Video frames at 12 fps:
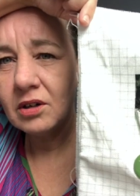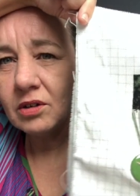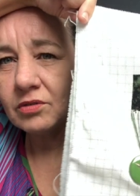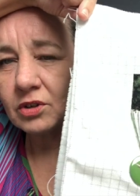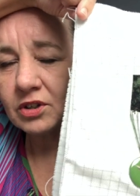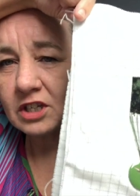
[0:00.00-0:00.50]

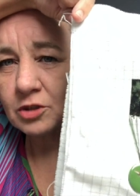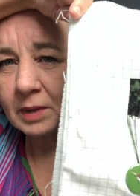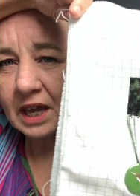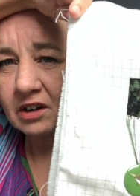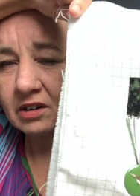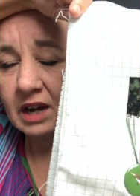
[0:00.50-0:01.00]
For this
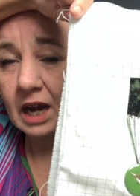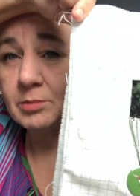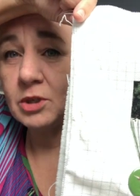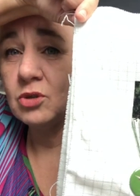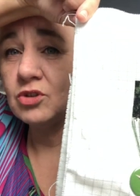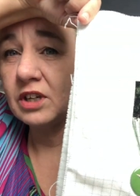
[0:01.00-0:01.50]
pattern, I'm
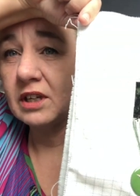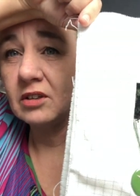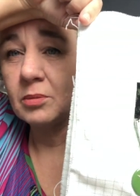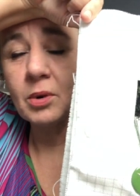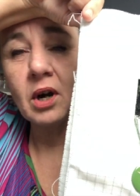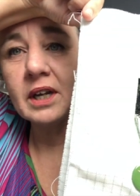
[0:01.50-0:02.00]
using the
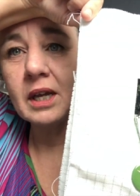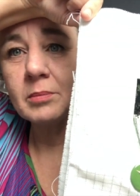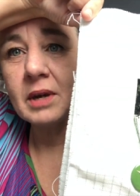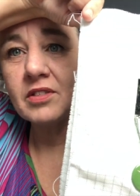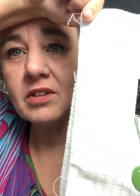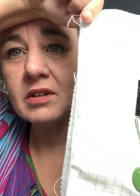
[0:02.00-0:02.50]
parking
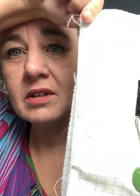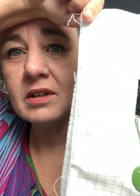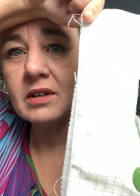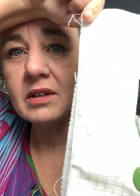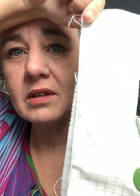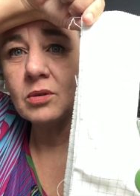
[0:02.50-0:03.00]
method,
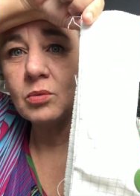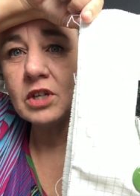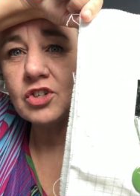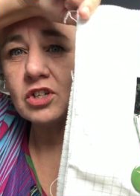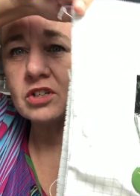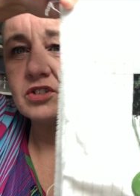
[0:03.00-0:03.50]

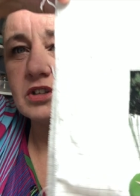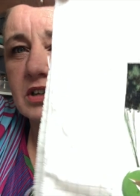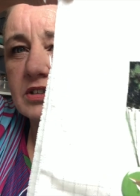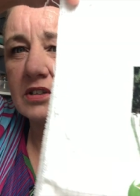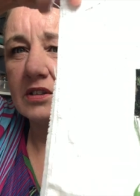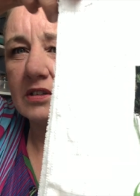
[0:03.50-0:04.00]
which is
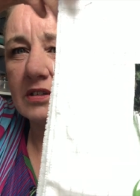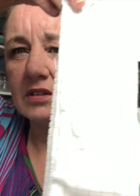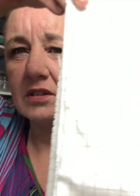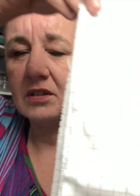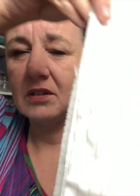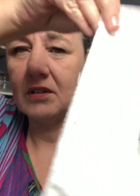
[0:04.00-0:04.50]
not,
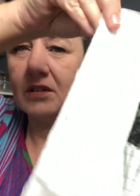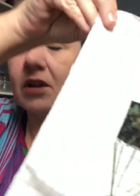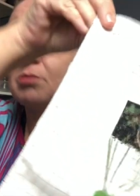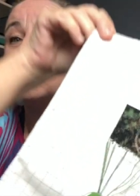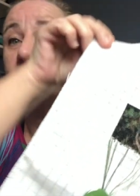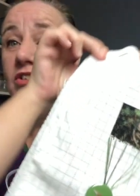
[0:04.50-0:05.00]

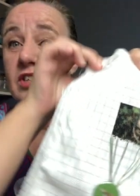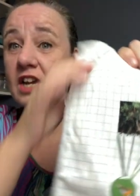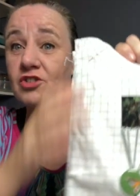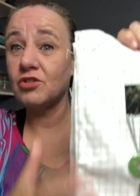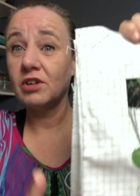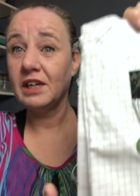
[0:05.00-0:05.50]
comes not
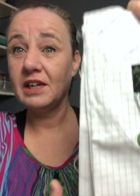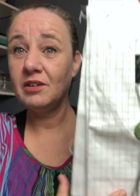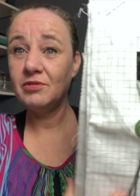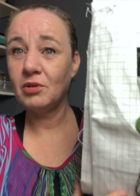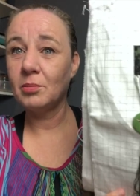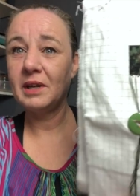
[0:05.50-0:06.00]
naturally
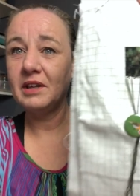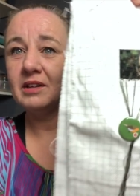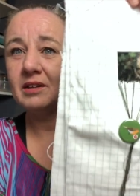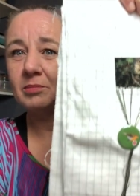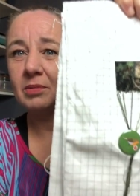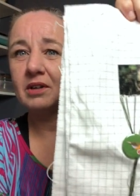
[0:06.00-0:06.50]
for me,
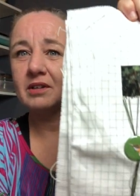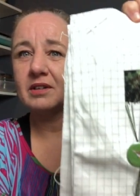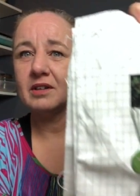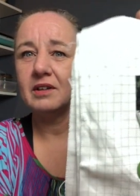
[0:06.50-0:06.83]
but